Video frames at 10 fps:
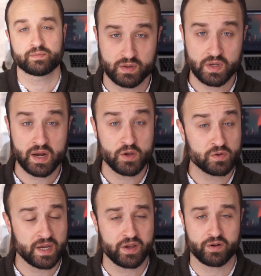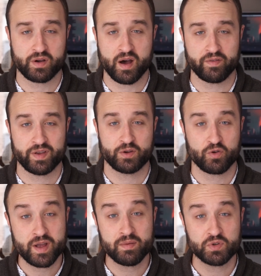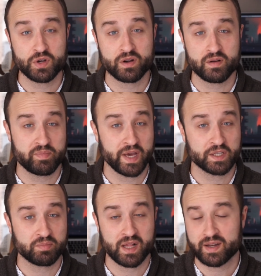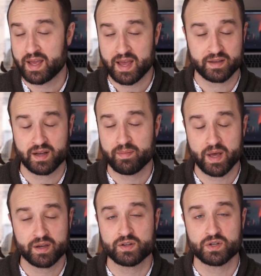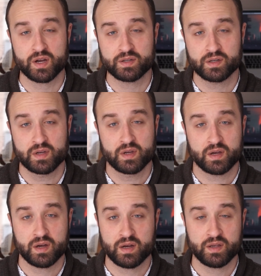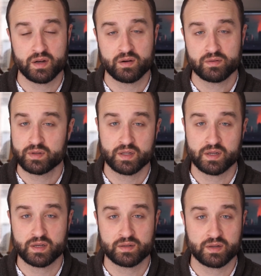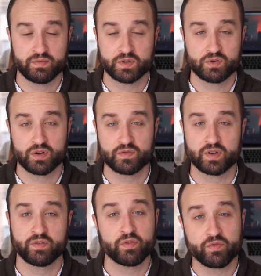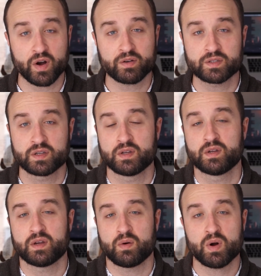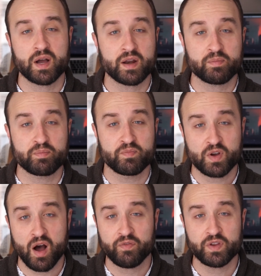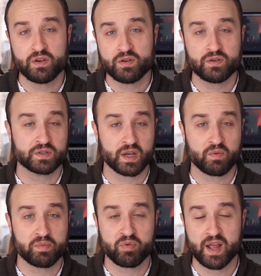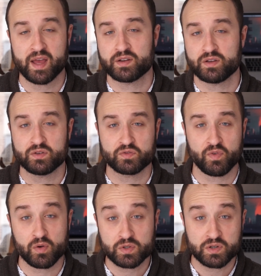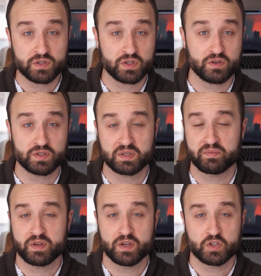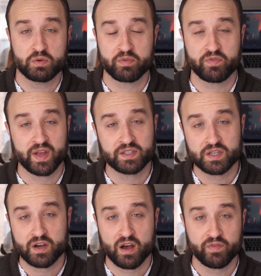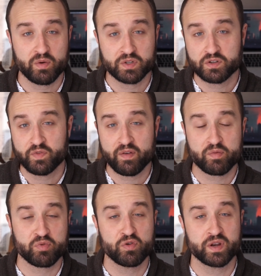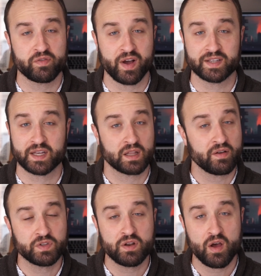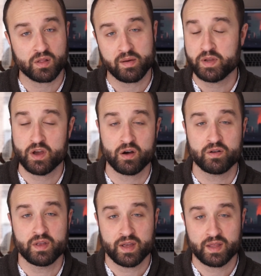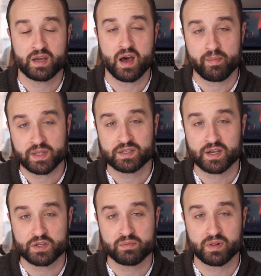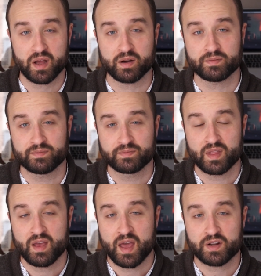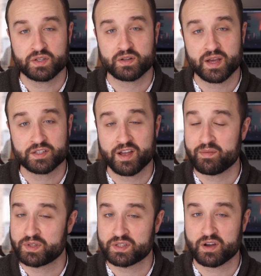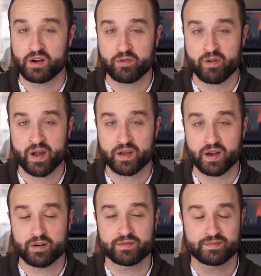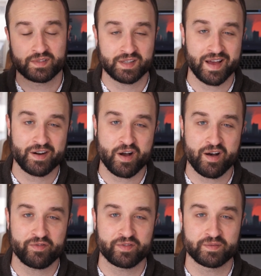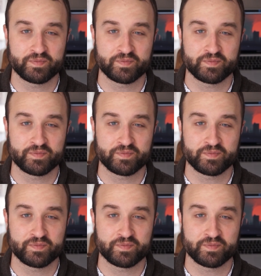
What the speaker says: So how do you take your coffee? Cream, sugar, pig's blood? Hey, I'm not gonna judge. Different strokes for different folks. What kind of coffee do you use? Like what brand? Do you use Folgers? Do you use some super fancy coffee? What's your favorite brewing device? I'd love to know. Let me know in the comments section below. And until next time, this is the Hungry Gringo, signing off.